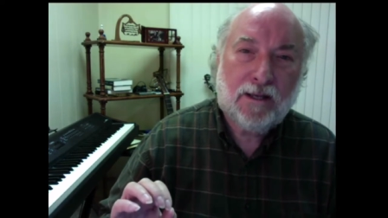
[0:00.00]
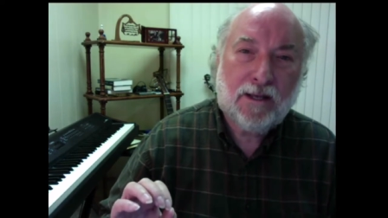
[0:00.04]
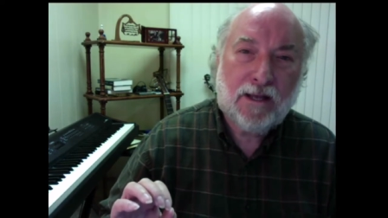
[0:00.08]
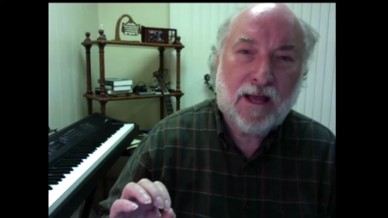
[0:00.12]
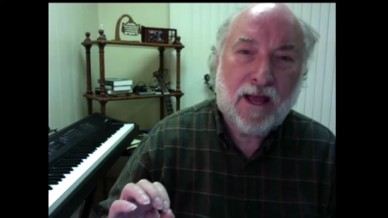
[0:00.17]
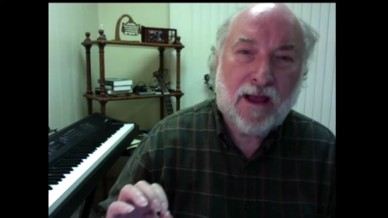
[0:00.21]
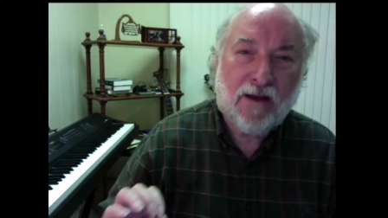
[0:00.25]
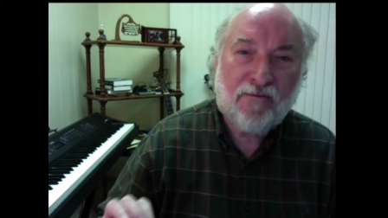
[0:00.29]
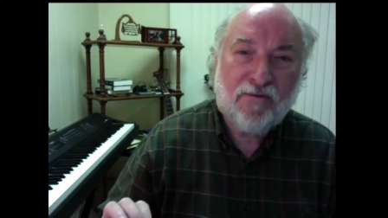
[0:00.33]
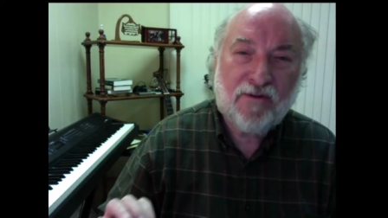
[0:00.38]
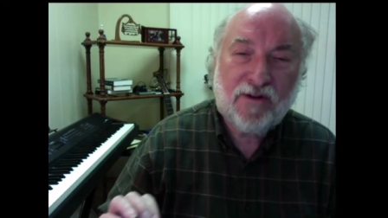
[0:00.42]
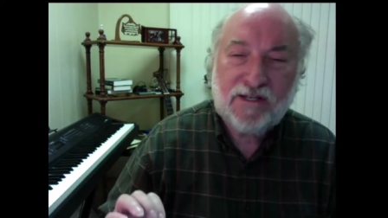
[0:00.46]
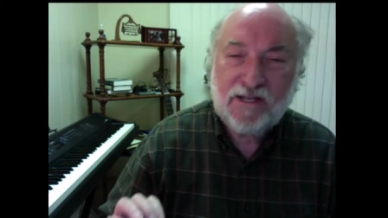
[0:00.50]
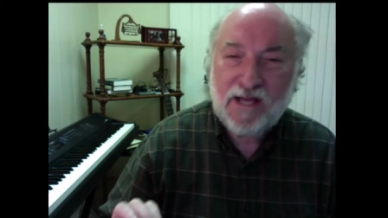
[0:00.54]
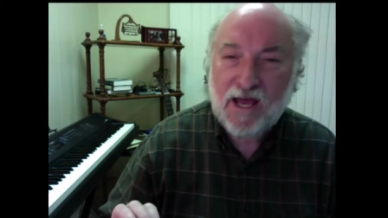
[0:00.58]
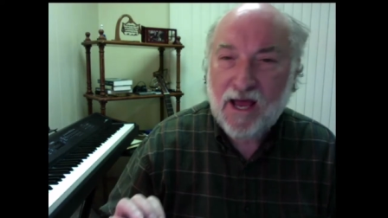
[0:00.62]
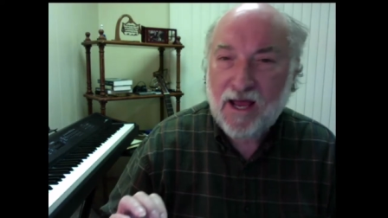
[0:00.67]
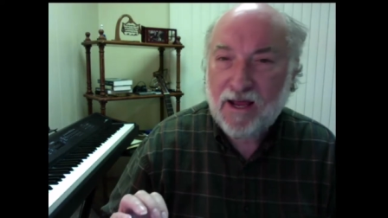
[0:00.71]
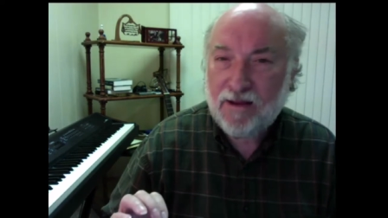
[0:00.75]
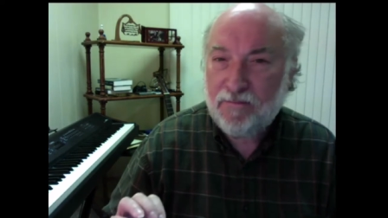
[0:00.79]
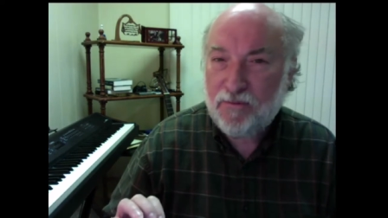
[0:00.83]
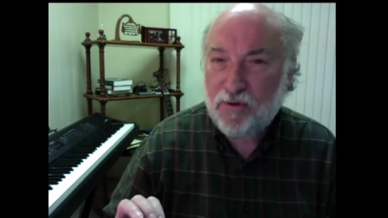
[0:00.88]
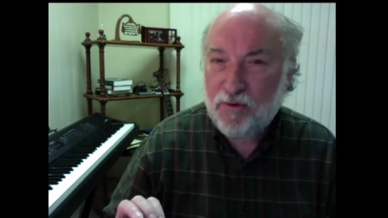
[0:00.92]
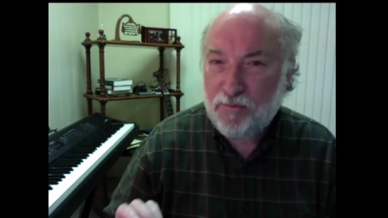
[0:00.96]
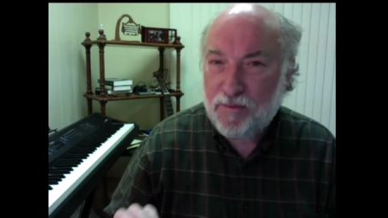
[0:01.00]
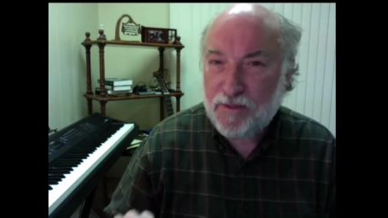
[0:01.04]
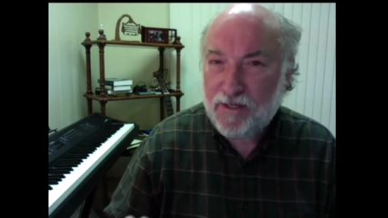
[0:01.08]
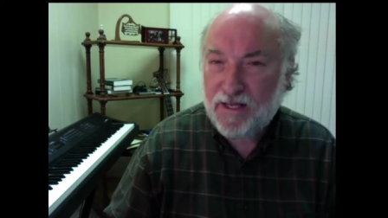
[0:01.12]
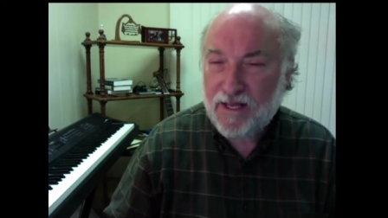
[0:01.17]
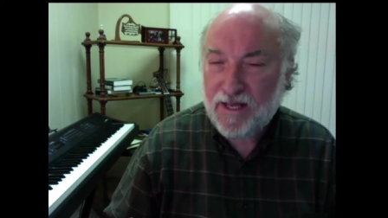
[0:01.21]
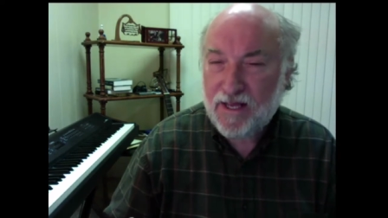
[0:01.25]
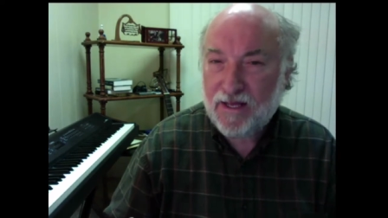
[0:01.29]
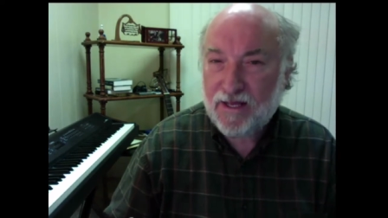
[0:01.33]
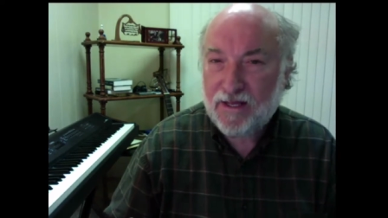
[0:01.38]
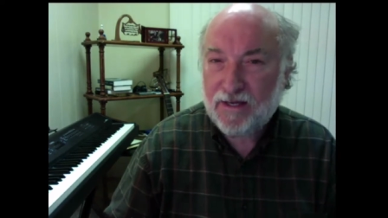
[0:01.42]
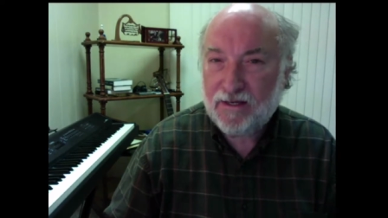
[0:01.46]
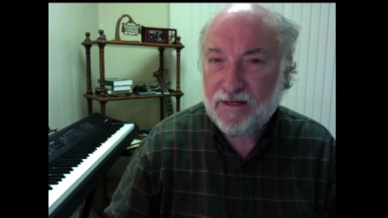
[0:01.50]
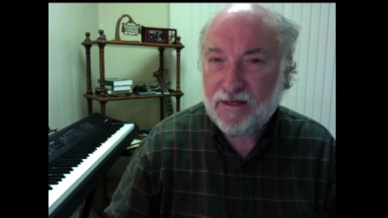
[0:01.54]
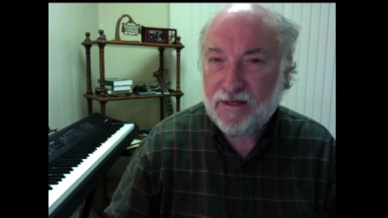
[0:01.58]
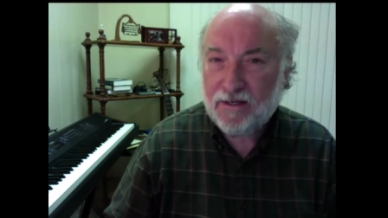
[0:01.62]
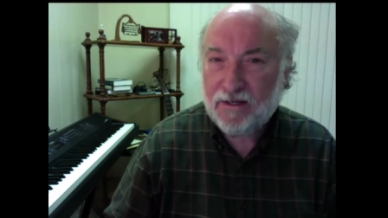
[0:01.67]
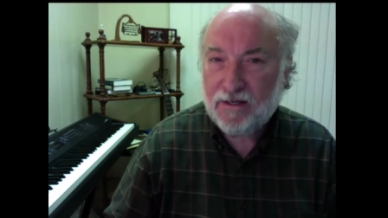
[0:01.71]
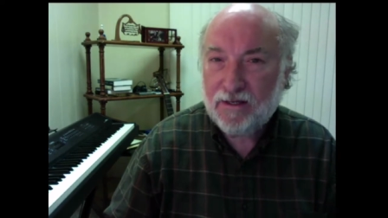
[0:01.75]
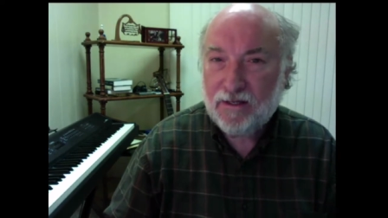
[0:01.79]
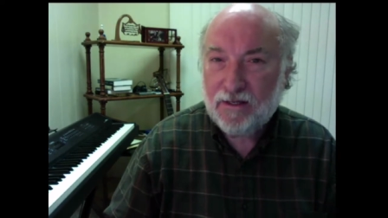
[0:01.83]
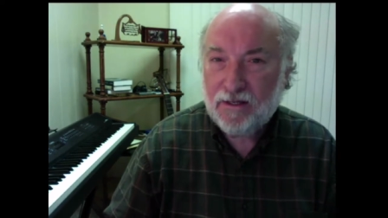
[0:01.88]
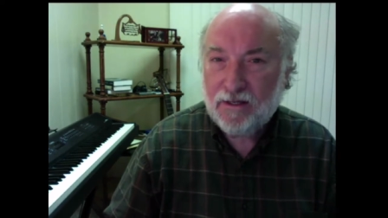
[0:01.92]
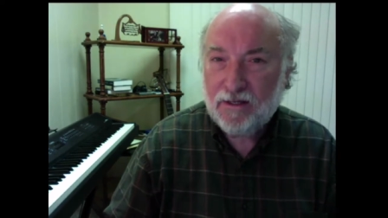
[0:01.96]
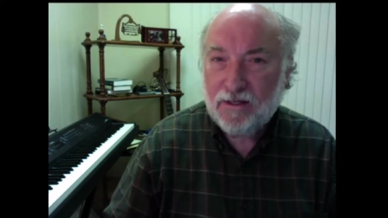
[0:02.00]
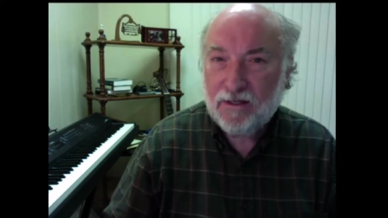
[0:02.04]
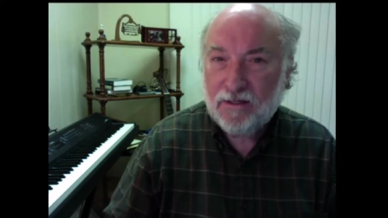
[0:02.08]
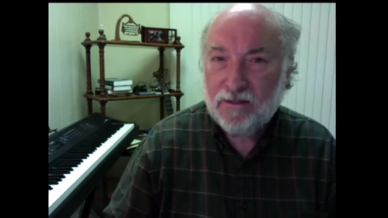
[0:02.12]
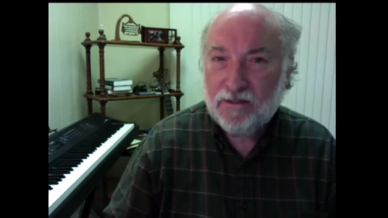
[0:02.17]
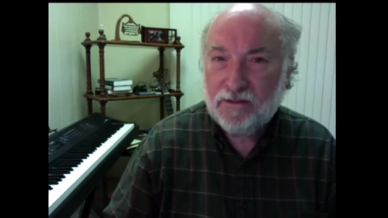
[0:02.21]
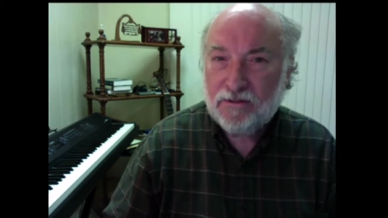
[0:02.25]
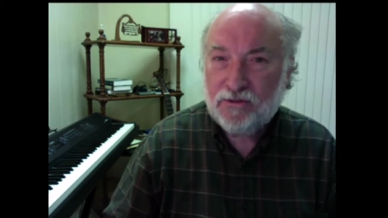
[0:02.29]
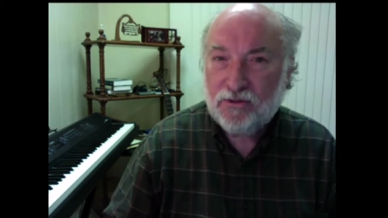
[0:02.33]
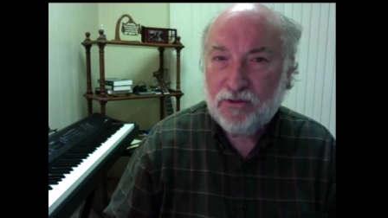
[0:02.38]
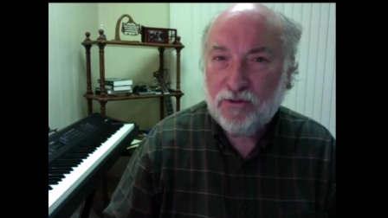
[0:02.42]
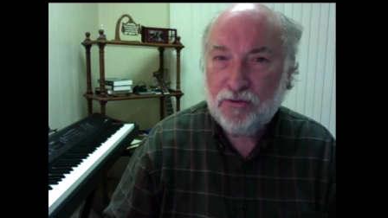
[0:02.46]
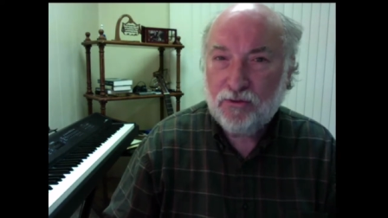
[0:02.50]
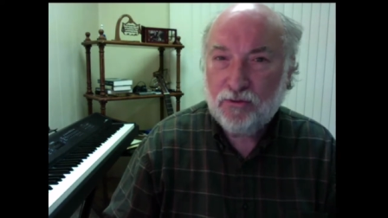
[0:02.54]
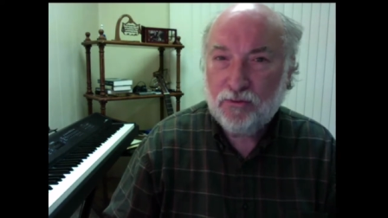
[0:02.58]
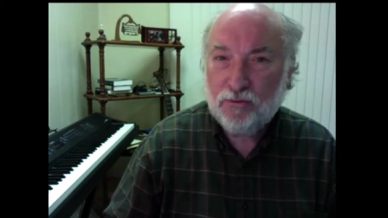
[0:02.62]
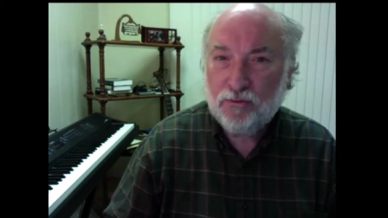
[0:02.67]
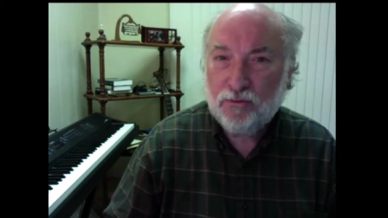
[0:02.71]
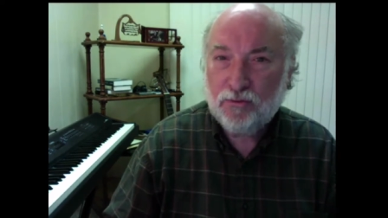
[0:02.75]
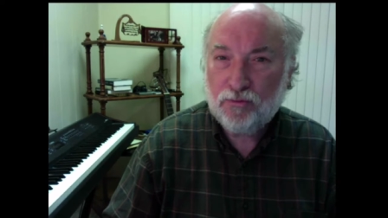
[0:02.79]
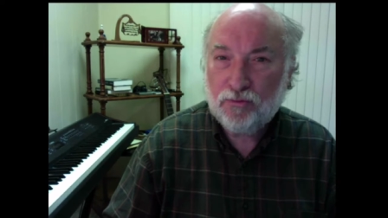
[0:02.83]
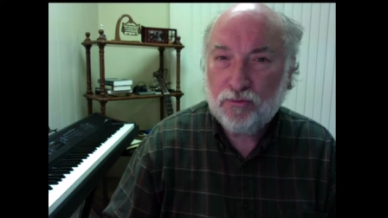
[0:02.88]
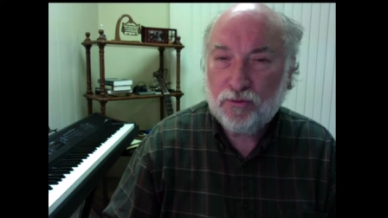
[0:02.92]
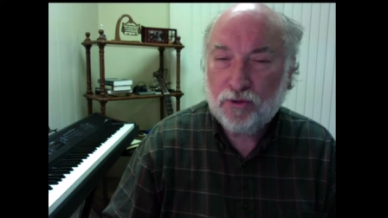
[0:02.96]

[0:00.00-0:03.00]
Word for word: Every time you begin to